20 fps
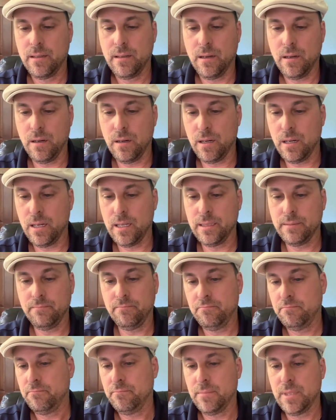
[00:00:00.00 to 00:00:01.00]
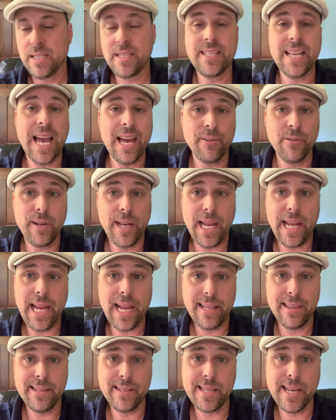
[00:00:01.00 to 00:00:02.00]
on a
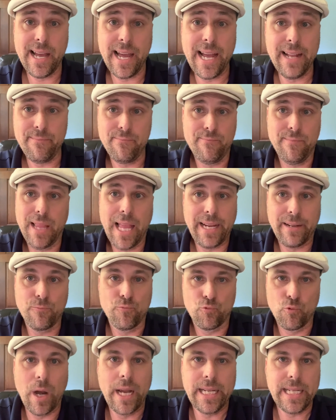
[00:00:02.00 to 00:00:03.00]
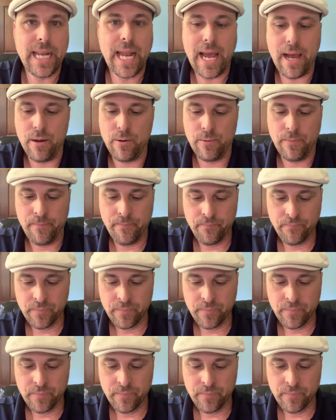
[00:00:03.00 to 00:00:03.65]
Saturday right now.